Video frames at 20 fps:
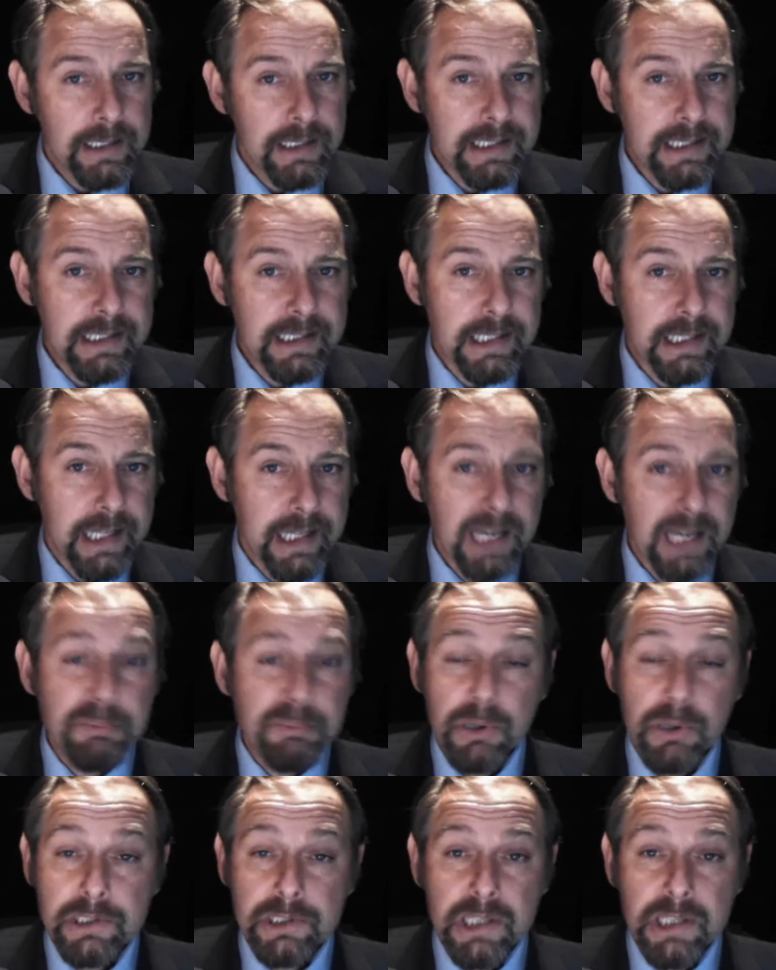This is the key
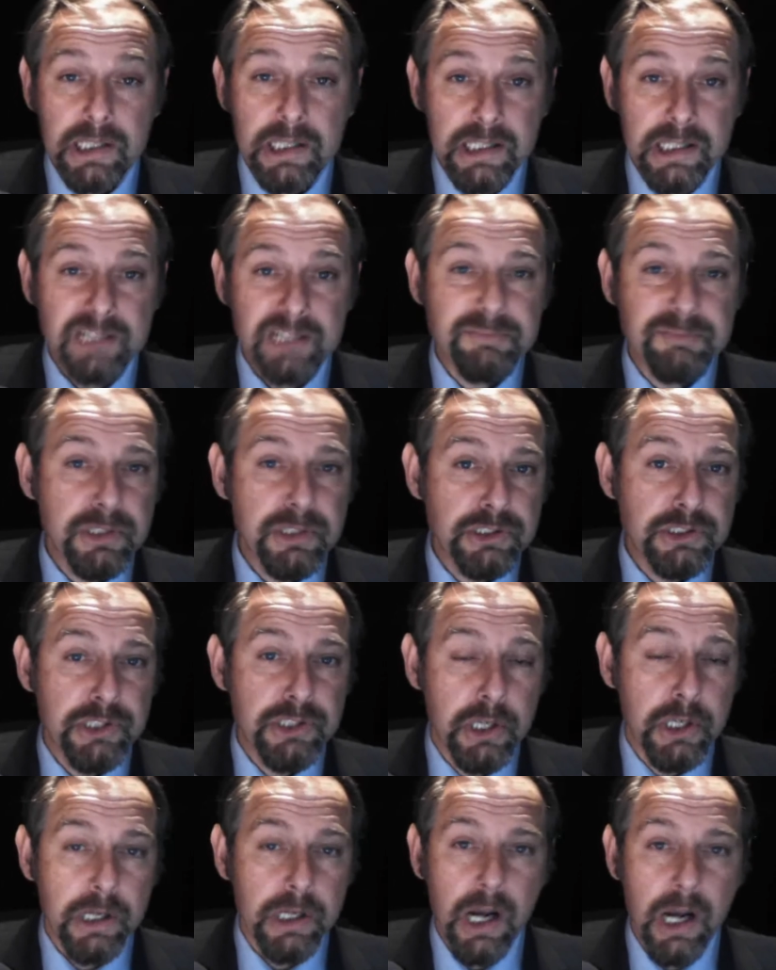point. The government
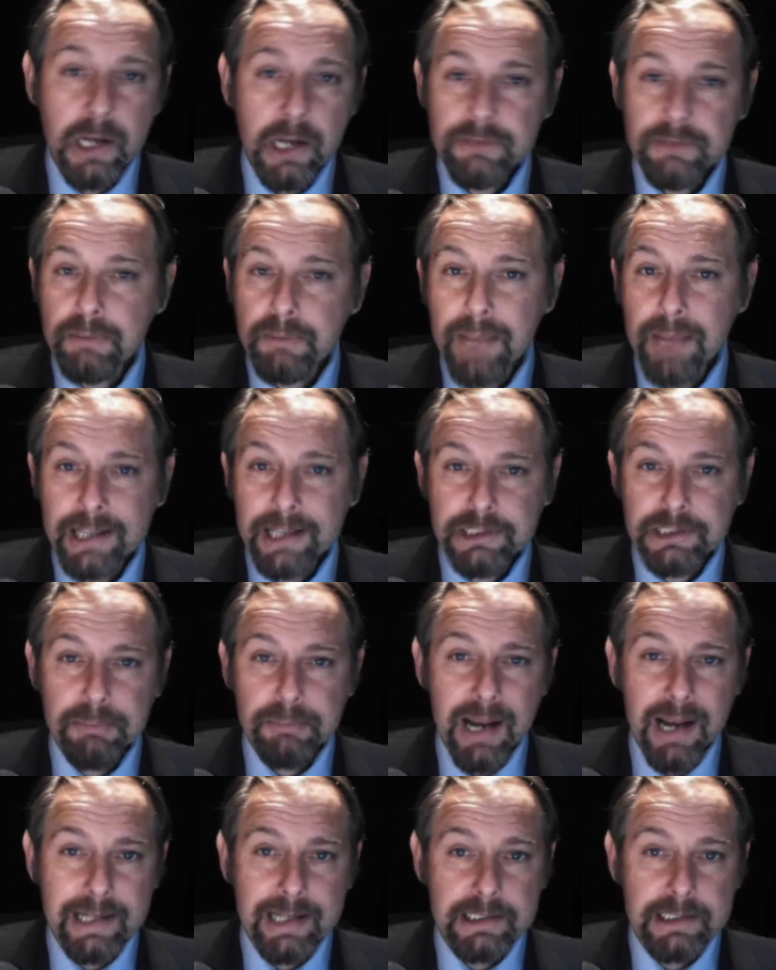took over major
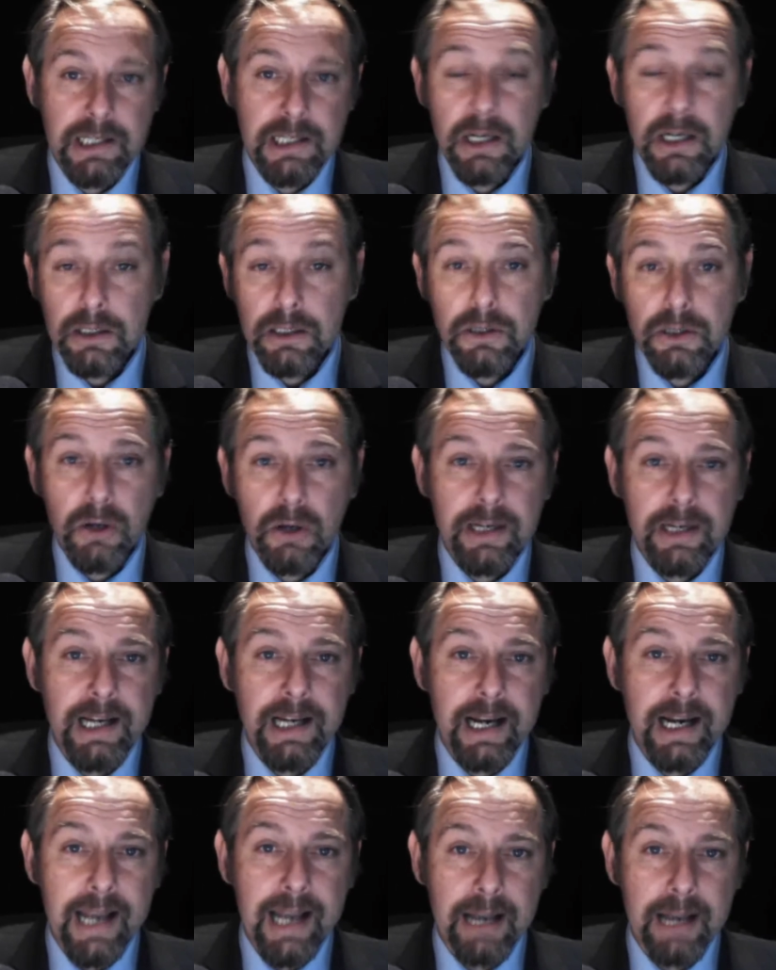banks,
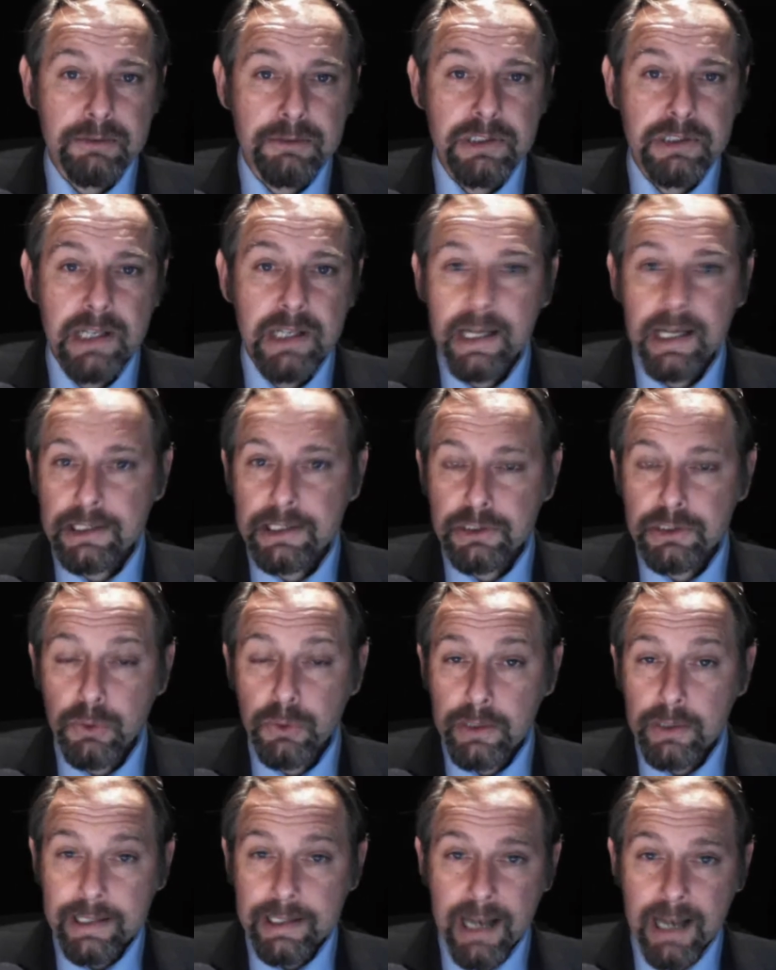locking accounts,
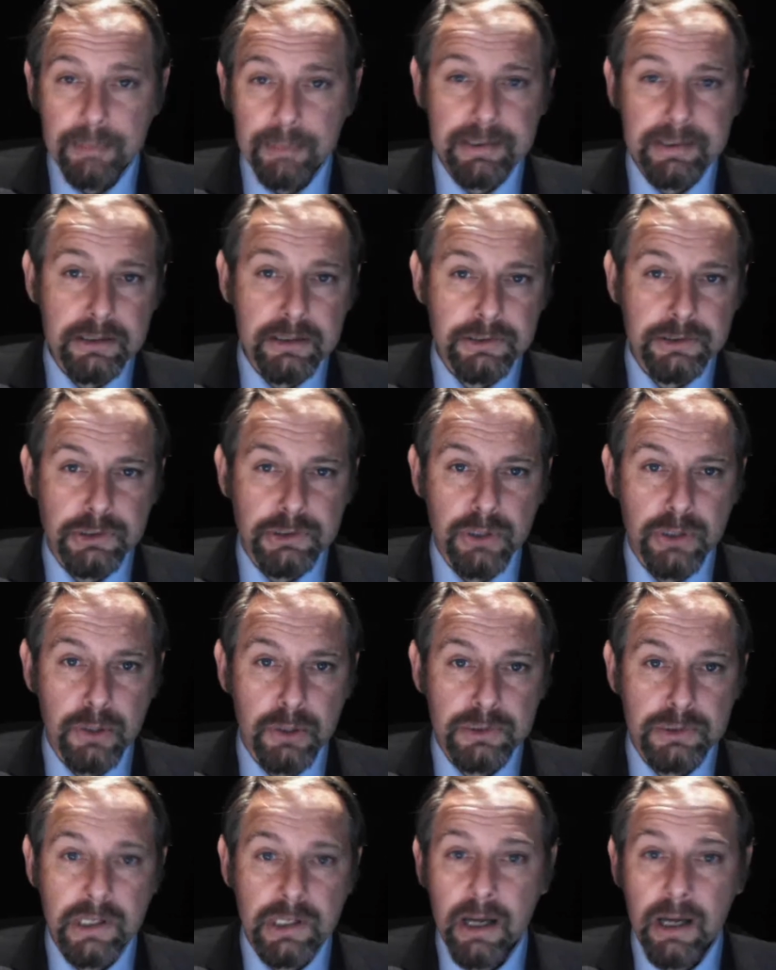installing capital
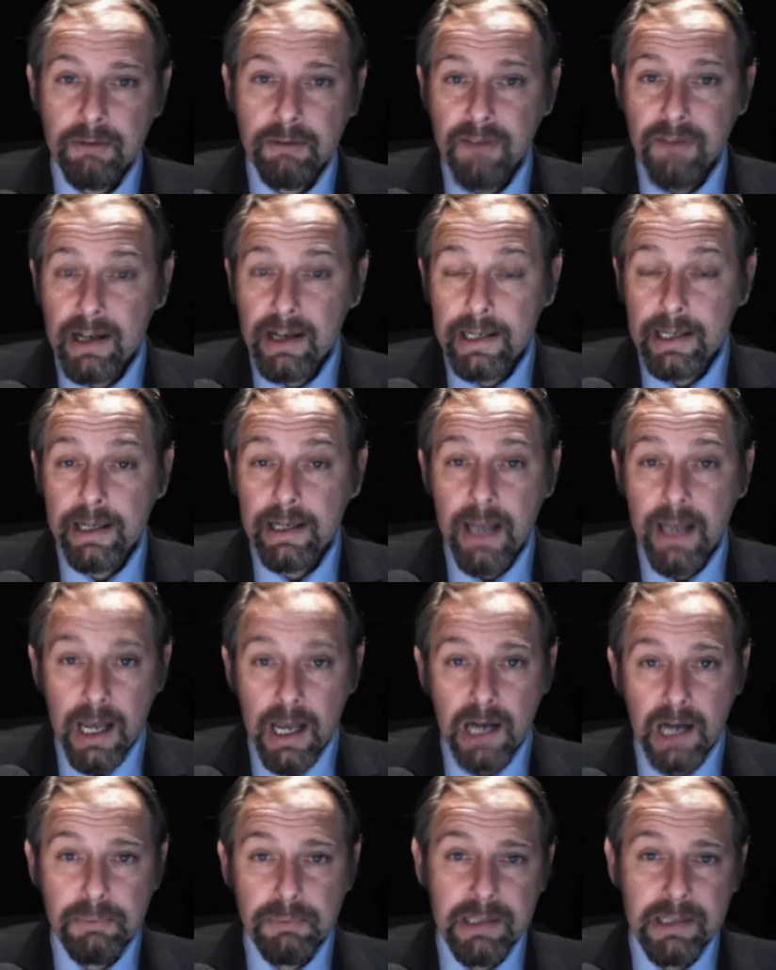controls, and finally
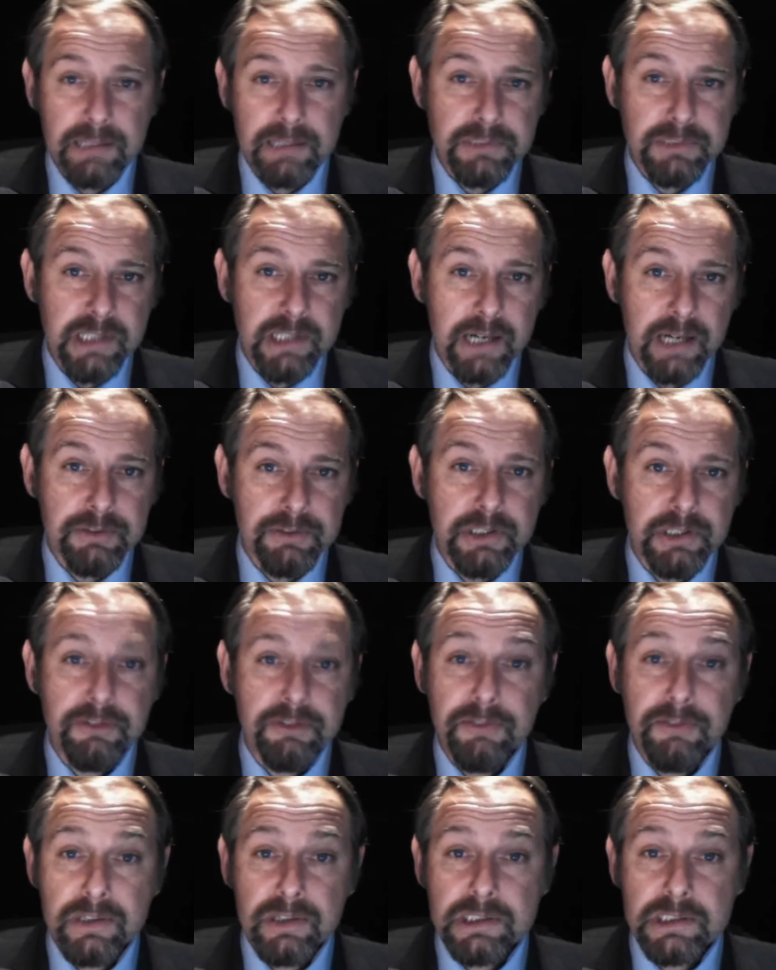helping themselves
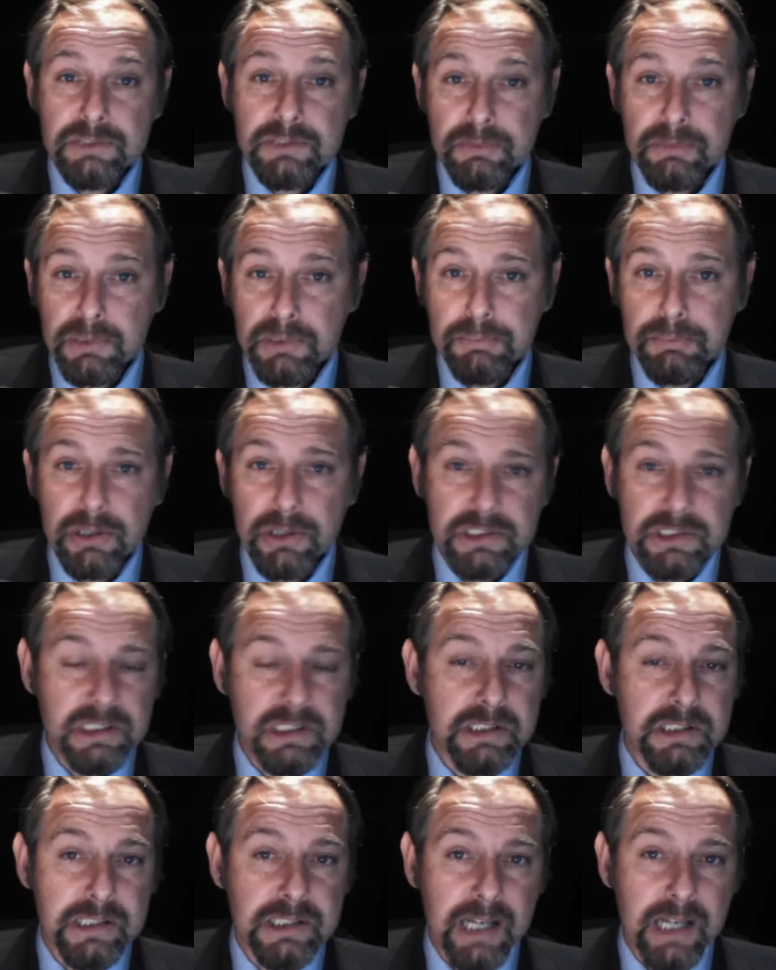to funds from
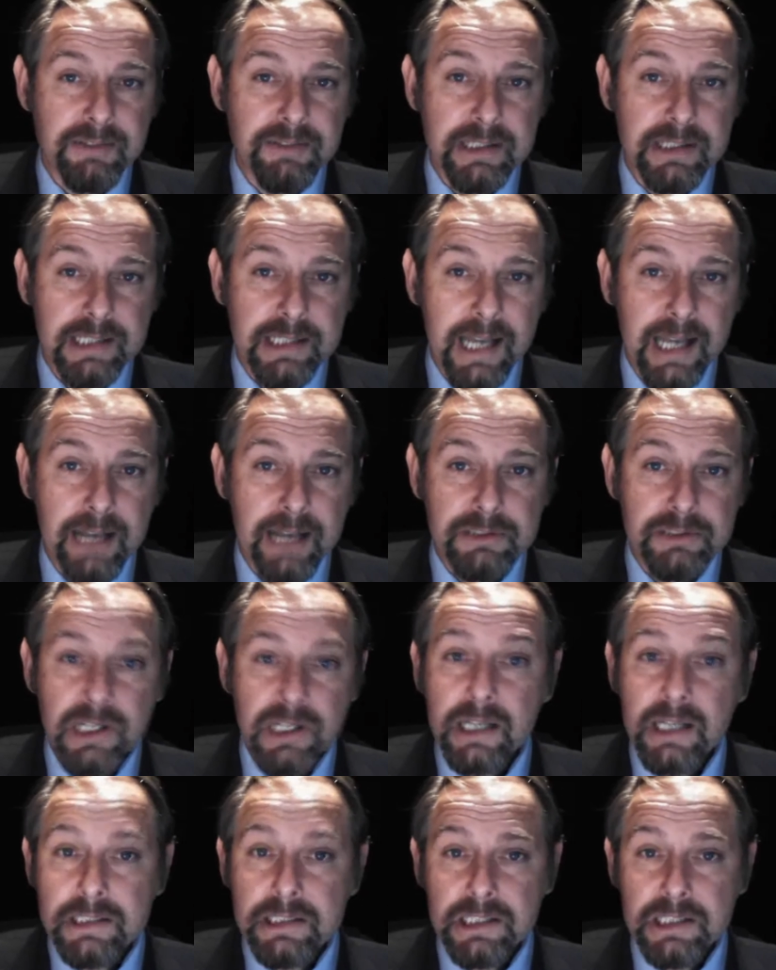depositors' savings
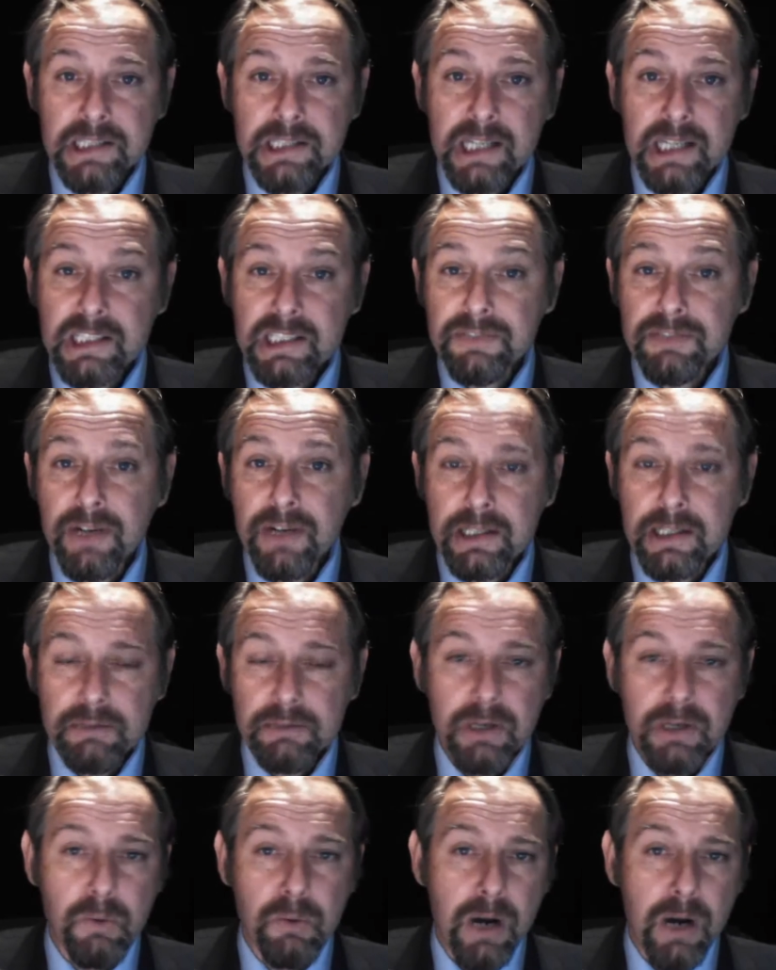accounts to satisfy
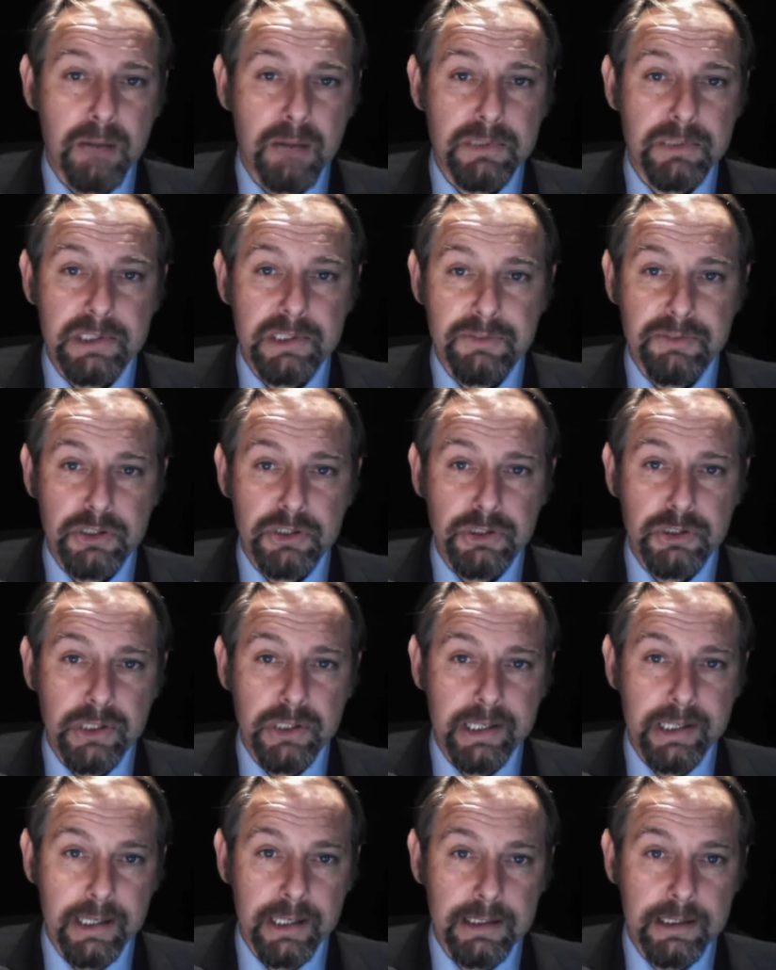the requirements of the
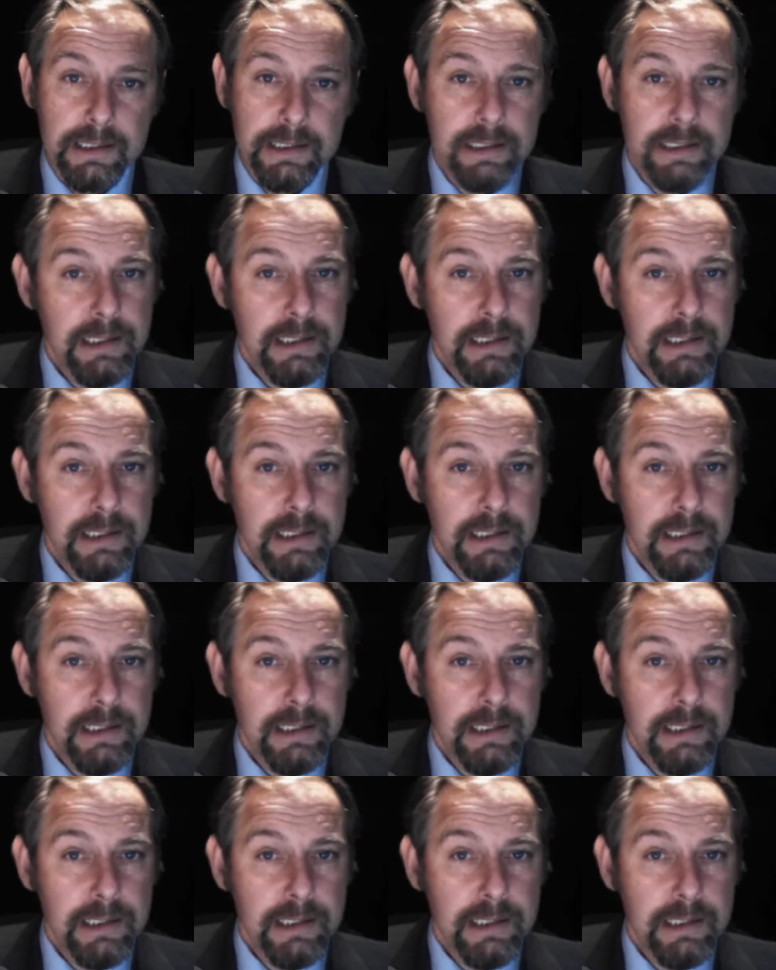Troika.